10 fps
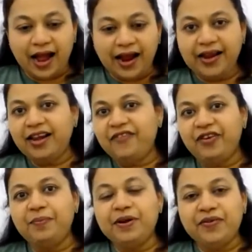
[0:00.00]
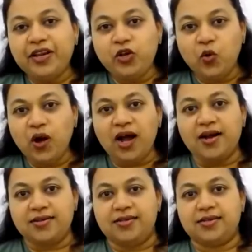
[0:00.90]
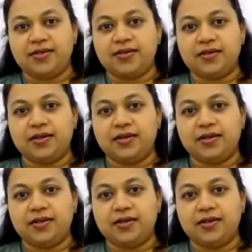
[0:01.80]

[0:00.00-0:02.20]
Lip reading: identify between two cards.